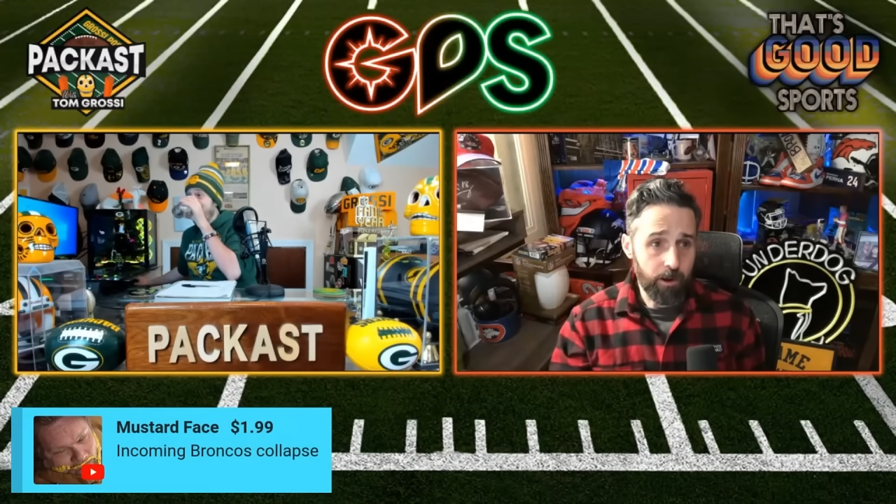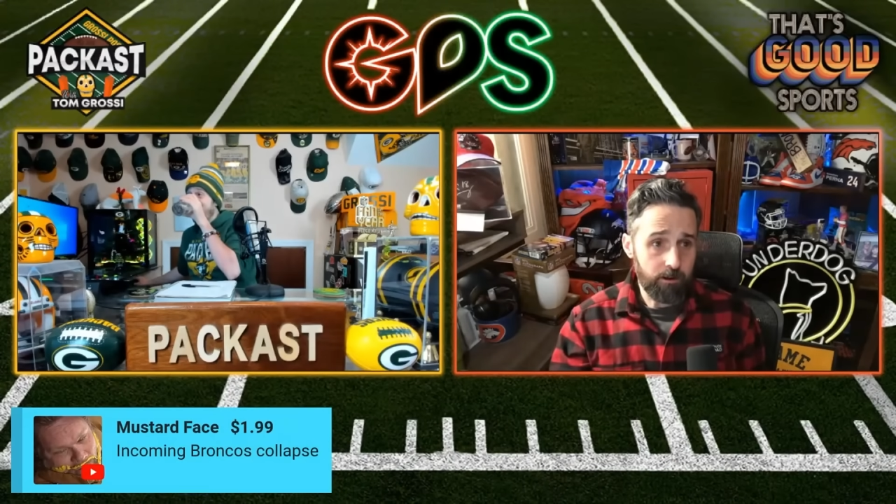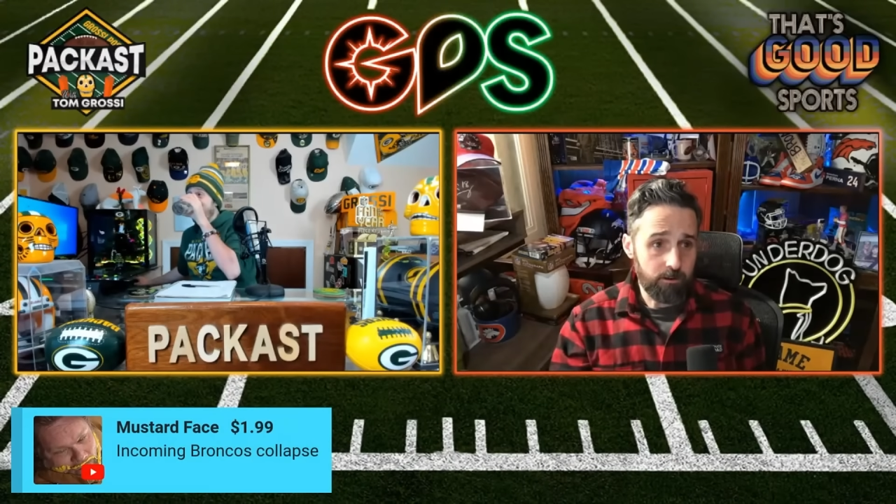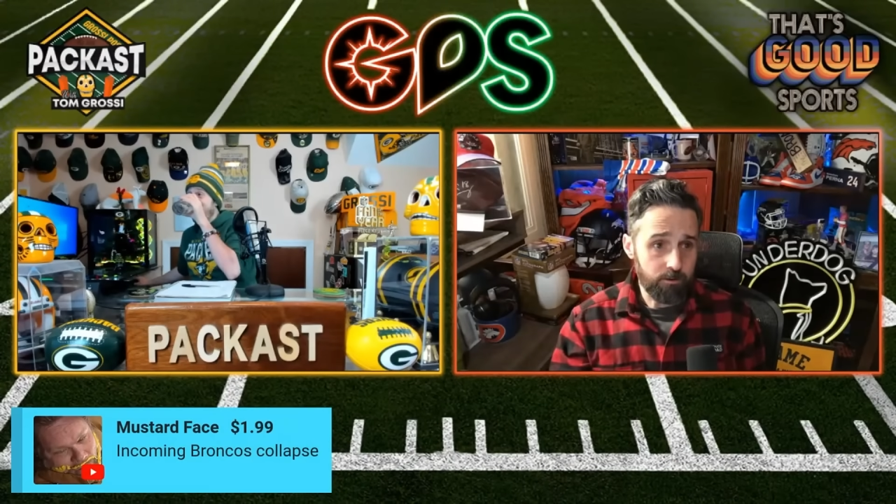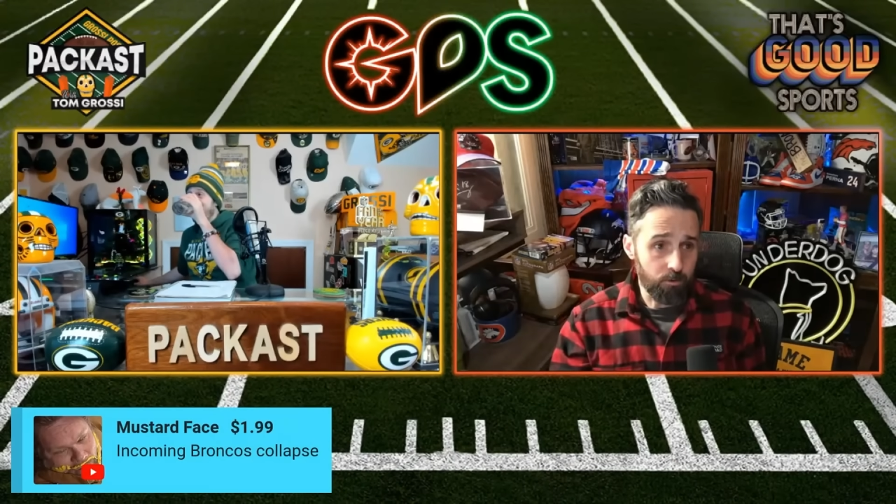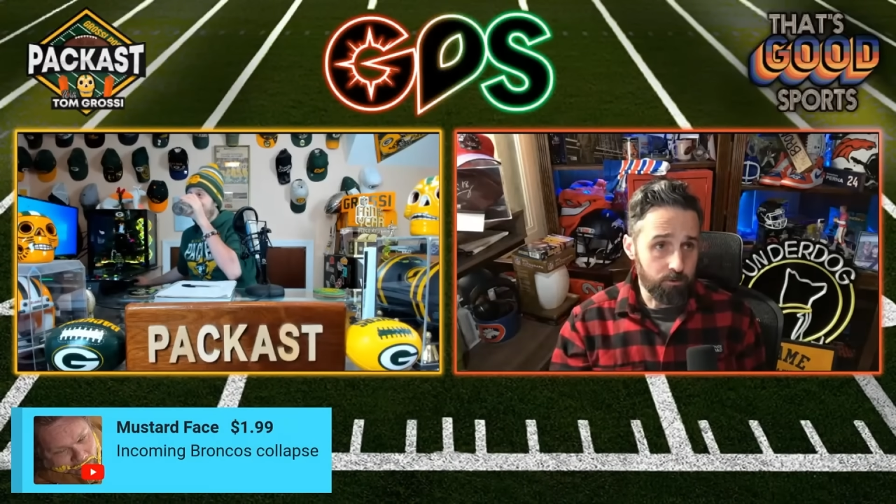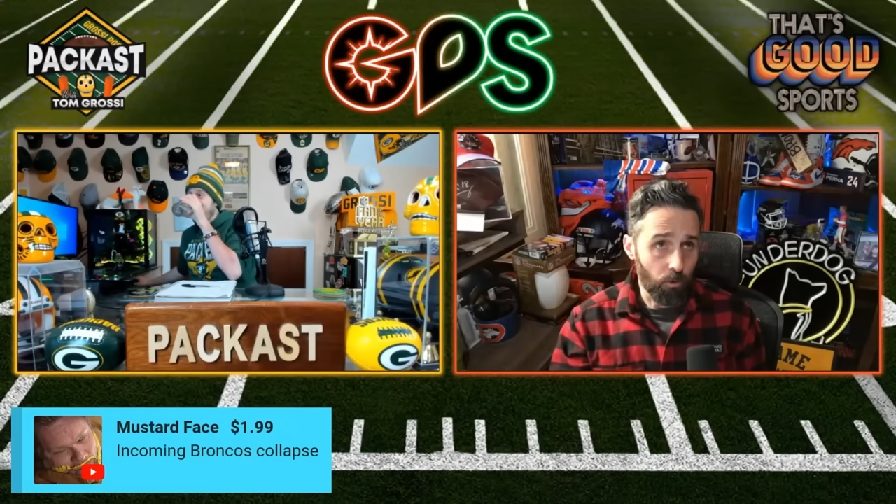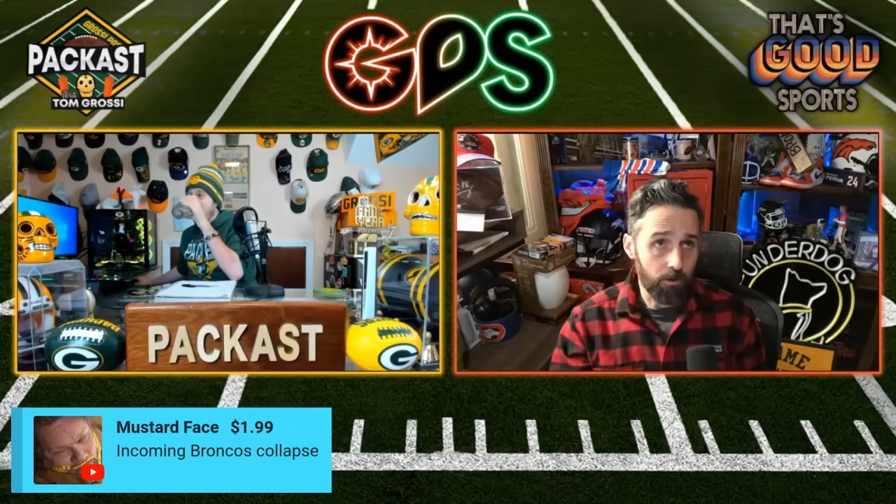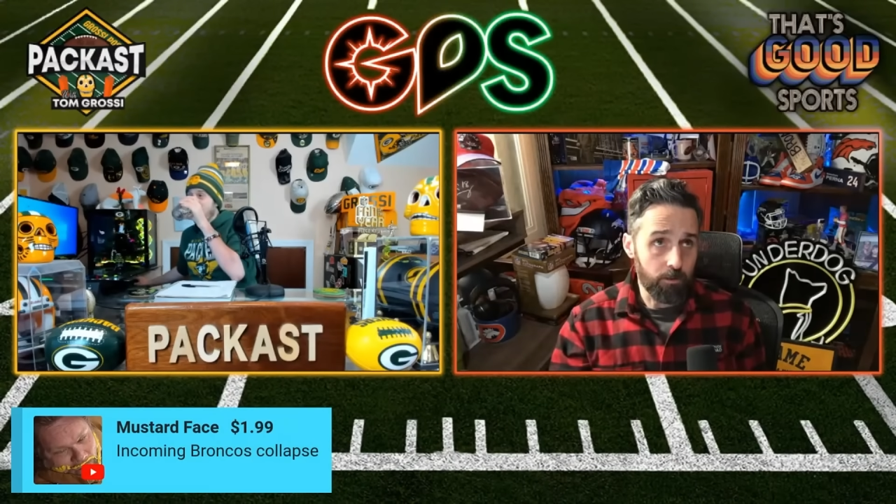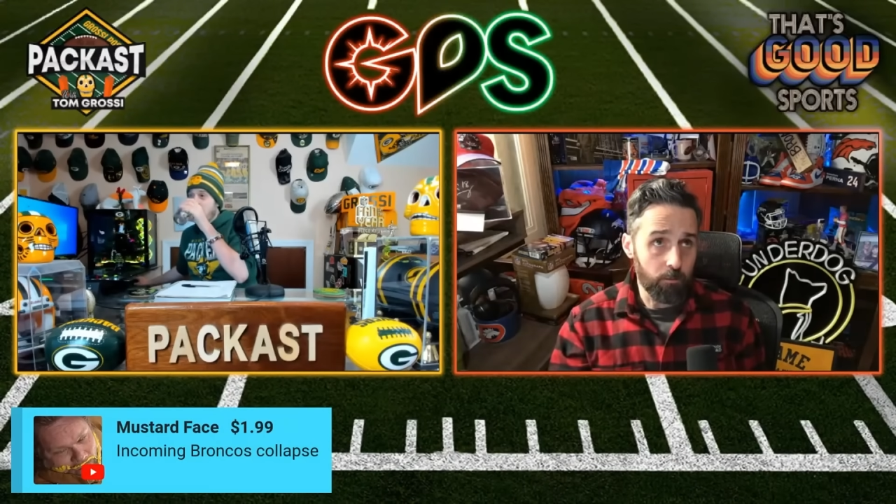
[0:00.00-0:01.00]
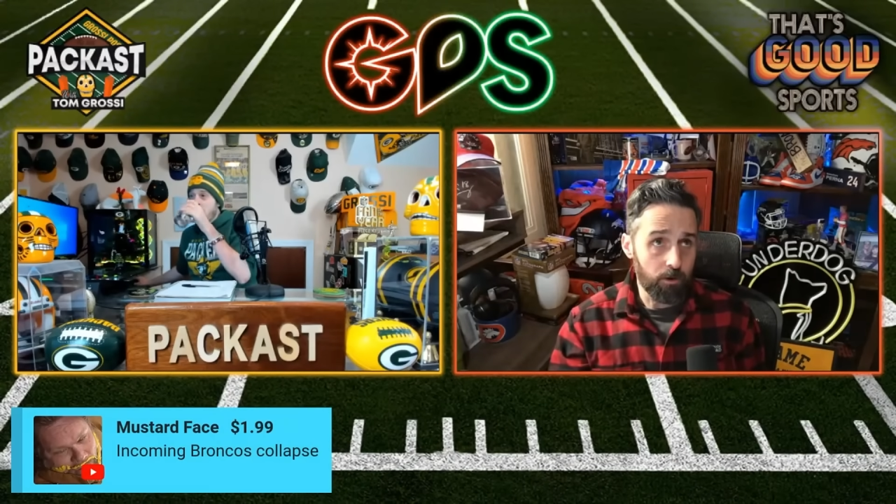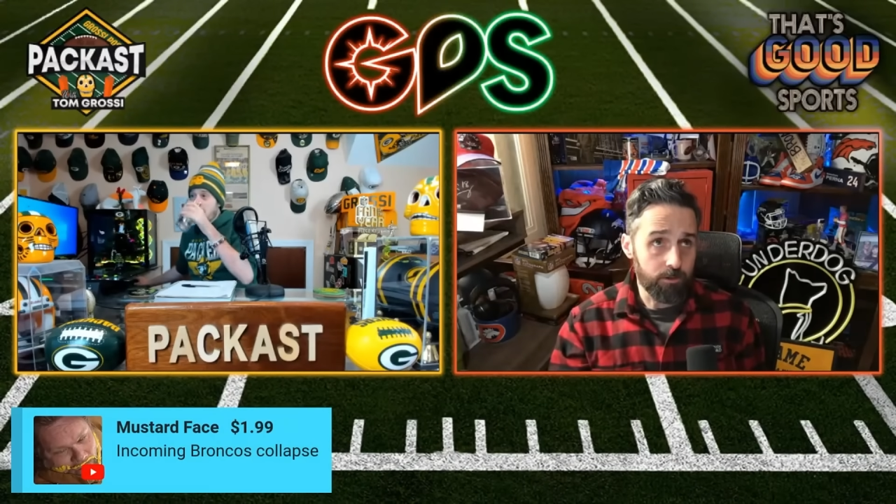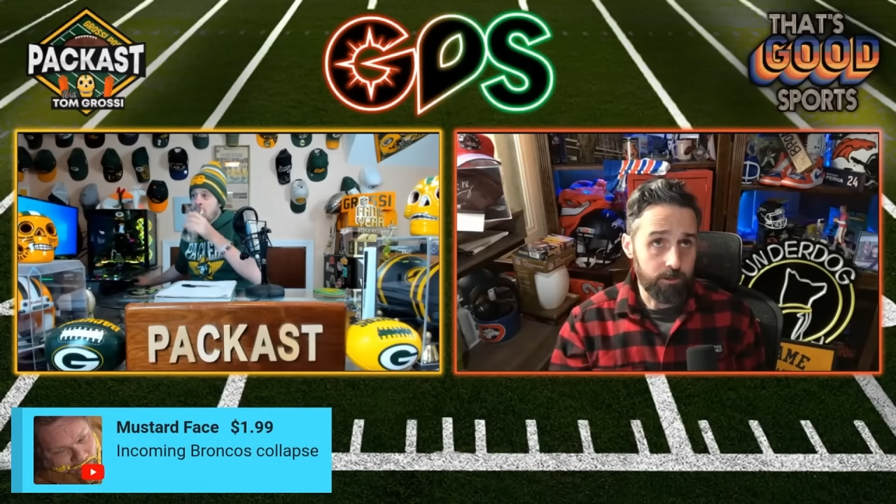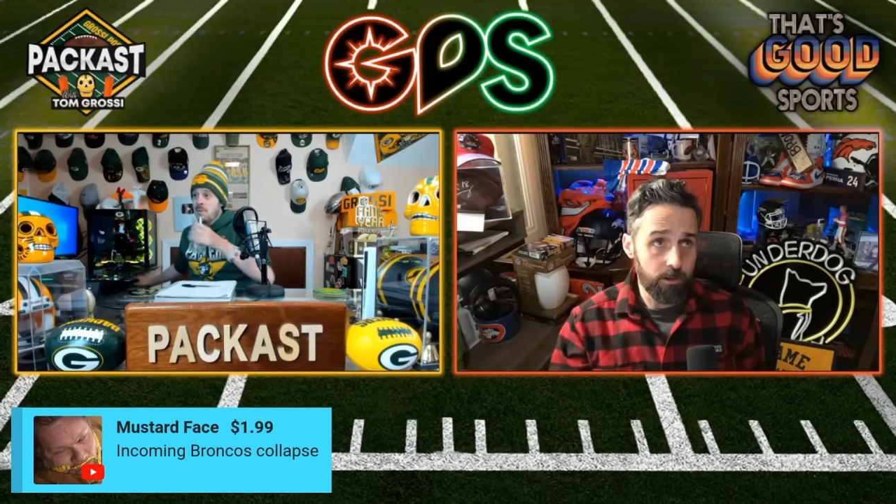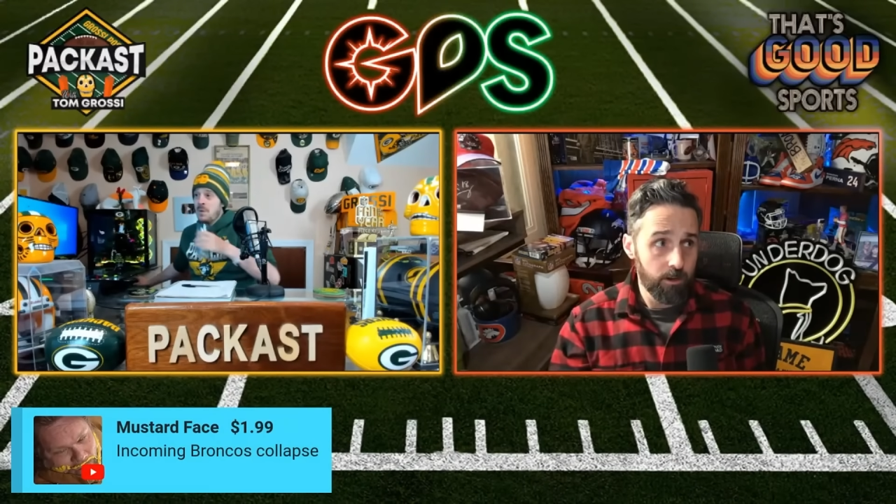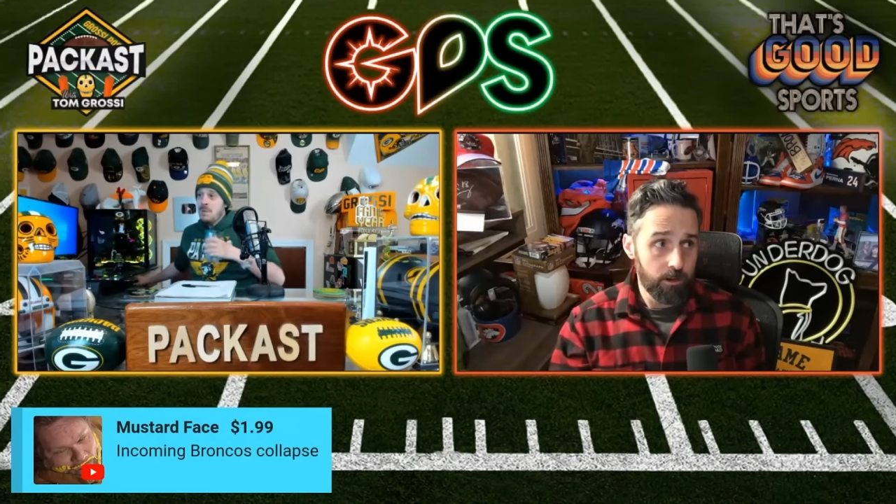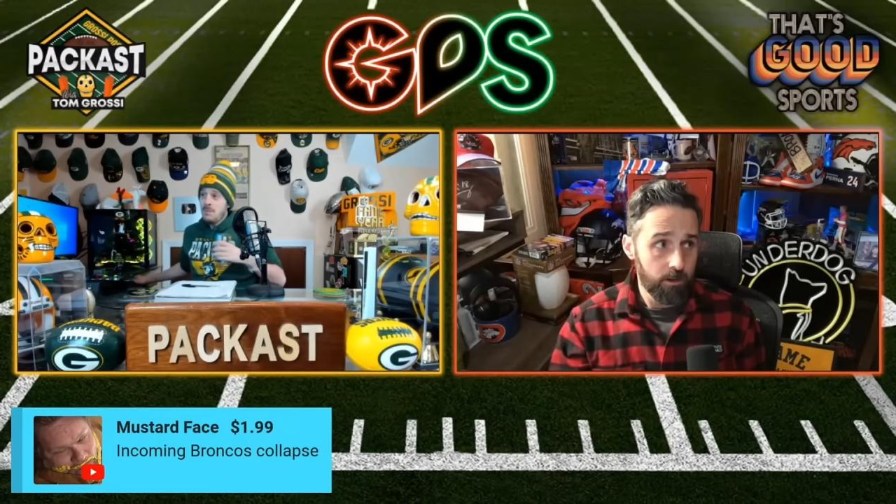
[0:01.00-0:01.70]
Bears was one of the most